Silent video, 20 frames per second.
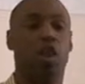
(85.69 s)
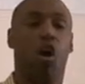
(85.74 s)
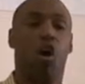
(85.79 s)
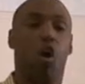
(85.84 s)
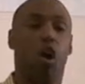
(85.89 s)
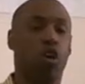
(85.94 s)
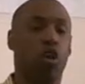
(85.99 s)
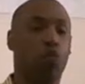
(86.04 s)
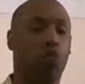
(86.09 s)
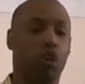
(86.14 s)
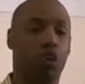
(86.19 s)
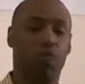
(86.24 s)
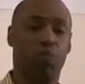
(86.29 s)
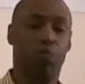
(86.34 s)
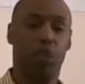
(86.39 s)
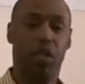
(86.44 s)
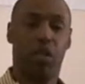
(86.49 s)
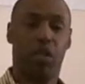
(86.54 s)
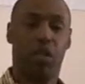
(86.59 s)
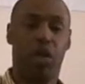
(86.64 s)
You want to
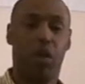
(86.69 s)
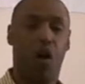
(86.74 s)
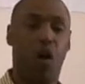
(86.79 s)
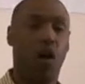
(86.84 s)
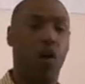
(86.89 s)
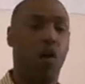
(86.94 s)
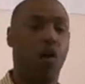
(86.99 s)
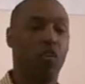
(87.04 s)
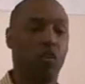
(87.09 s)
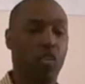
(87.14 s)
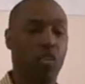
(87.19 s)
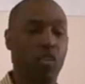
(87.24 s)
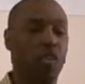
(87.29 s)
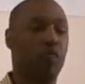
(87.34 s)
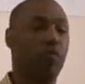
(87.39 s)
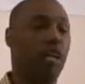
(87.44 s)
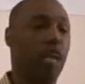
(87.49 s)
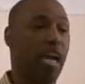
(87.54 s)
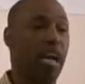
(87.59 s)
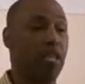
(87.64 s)
speak about all these
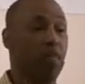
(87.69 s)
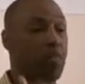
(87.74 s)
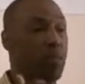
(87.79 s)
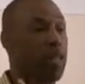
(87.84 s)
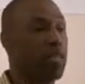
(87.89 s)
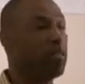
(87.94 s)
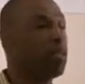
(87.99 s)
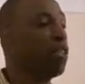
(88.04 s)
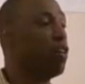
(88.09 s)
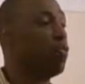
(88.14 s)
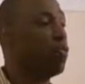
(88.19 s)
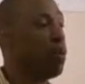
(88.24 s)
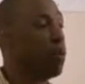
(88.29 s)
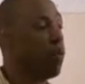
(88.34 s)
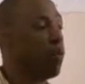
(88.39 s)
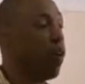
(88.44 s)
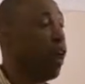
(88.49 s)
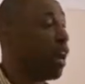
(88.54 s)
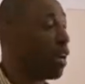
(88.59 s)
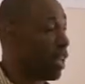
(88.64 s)
different aspects of your
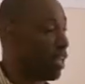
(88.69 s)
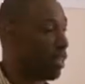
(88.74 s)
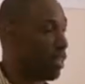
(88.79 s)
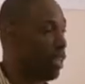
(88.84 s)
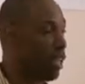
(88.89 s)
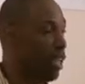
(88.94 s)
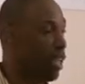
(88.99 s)
product.